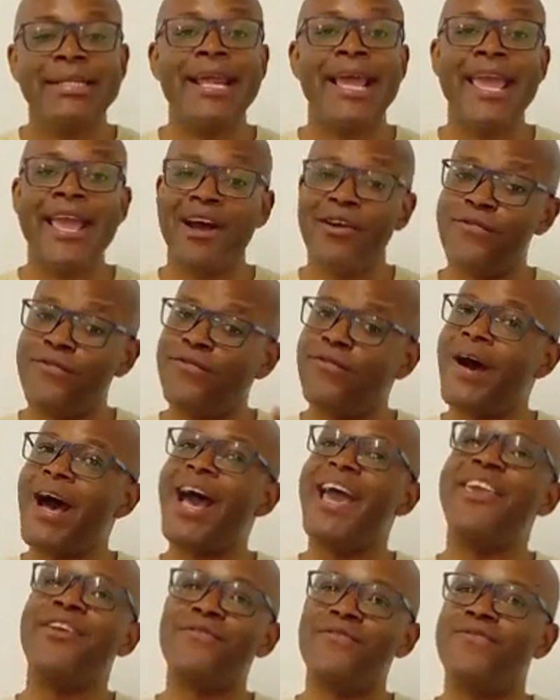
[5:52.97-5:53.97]
they are
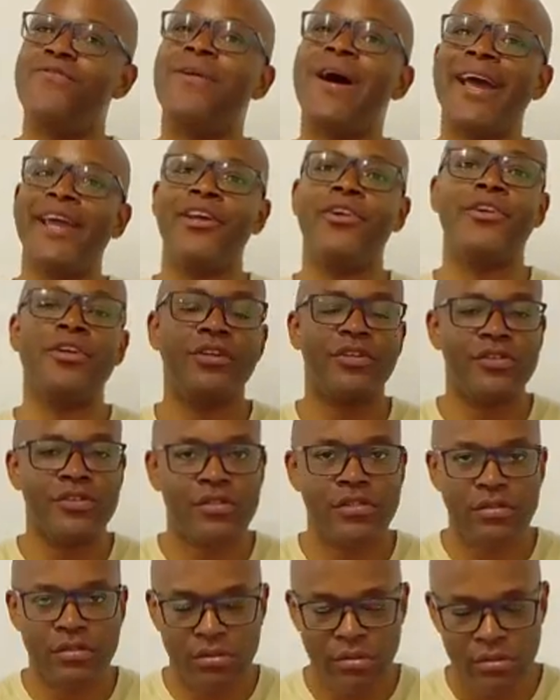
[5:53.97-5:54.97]

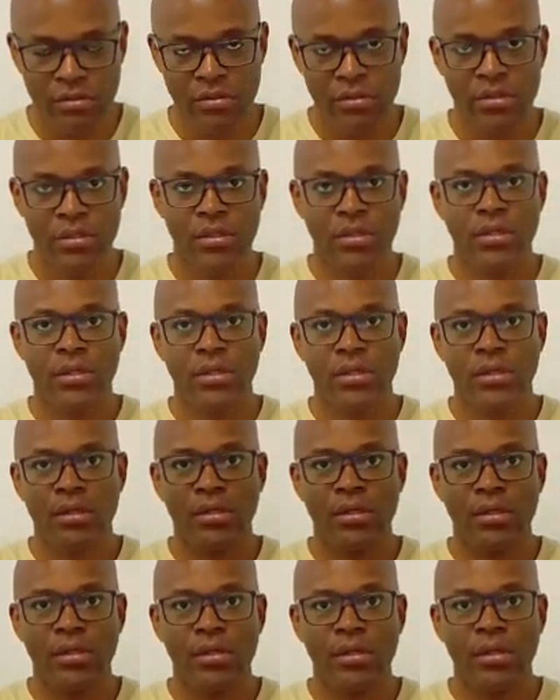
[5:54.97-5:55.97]
firefighters,
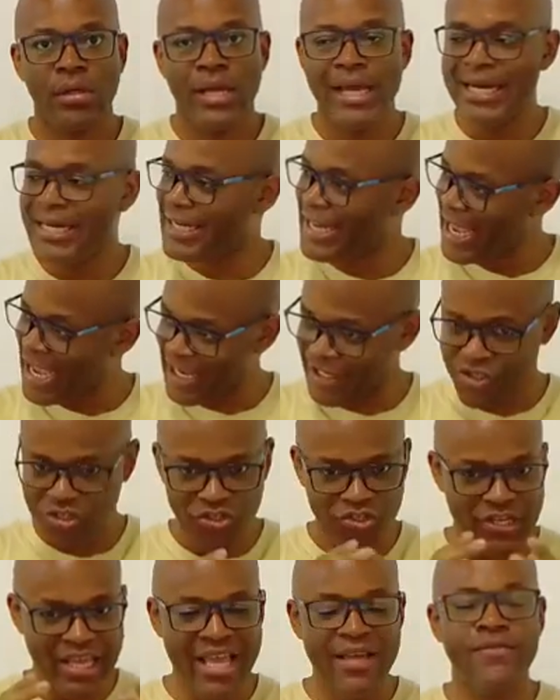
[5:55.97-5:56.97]
and they are
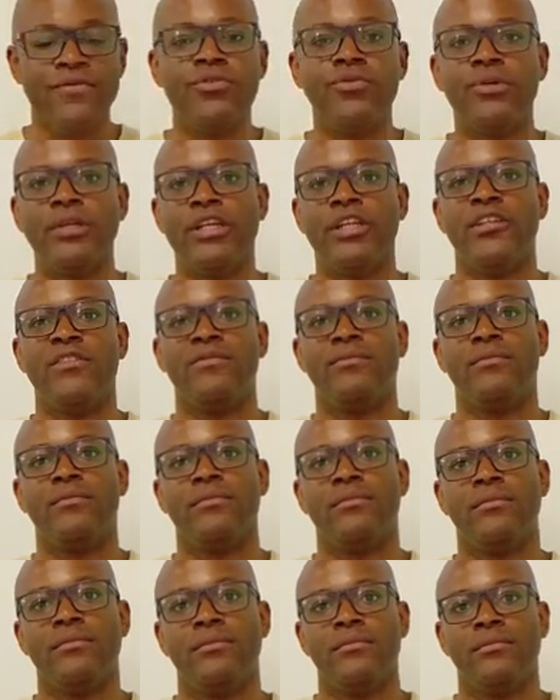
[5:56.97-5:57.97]
just everywhere.
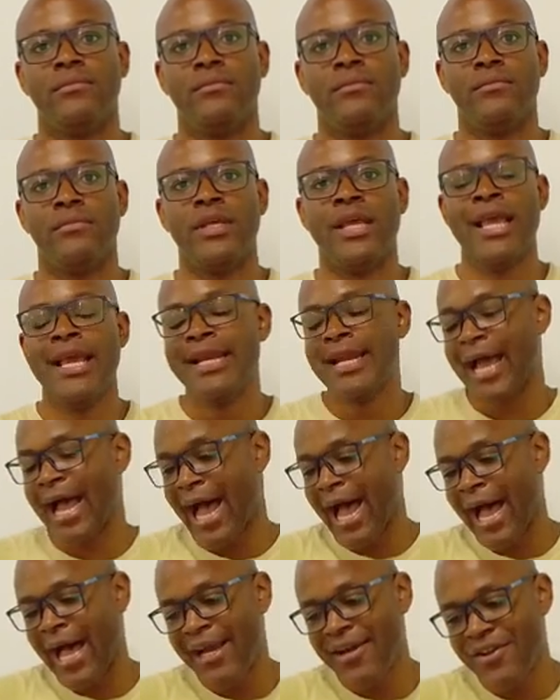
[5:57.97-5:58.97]
Now,
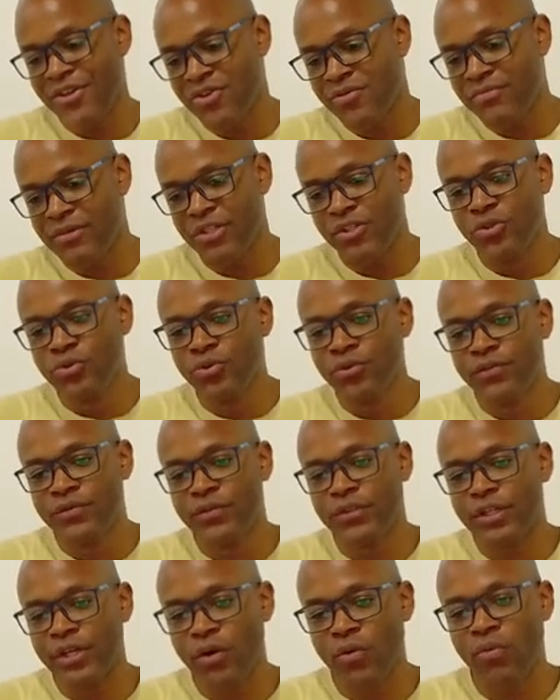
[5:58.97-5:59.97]
how do you
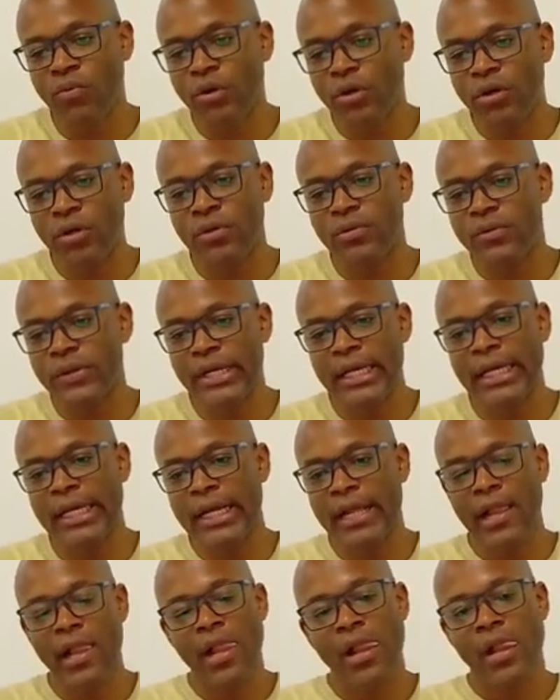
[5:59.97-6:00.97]
maneuver a world
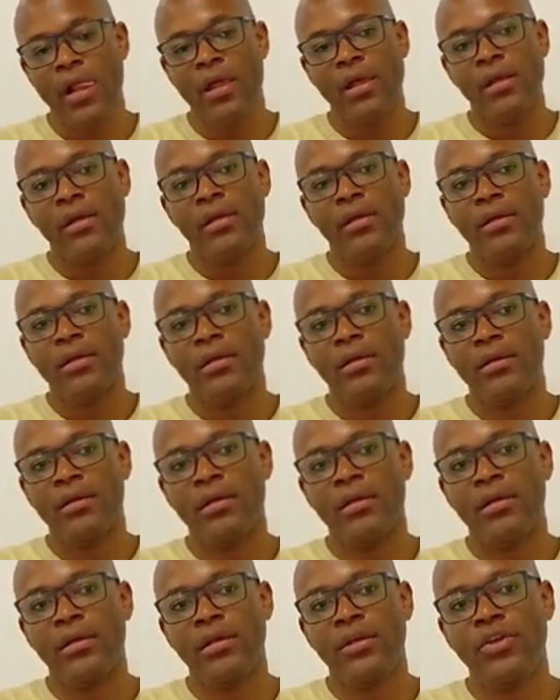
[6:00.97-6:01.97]
where
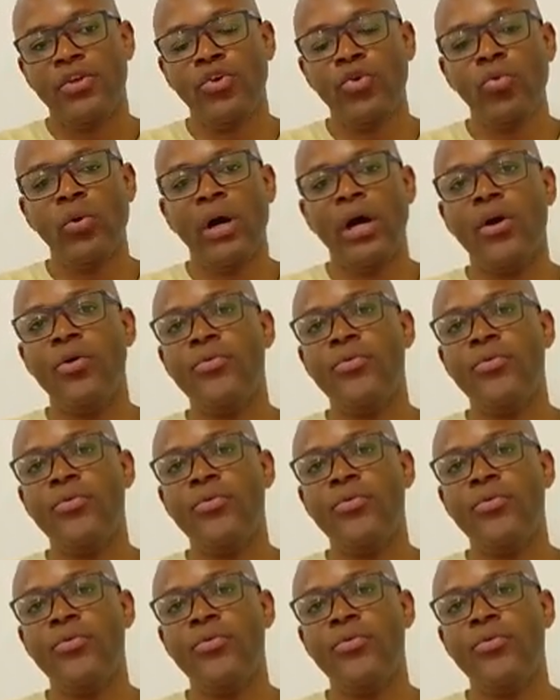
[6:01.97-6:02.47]
you are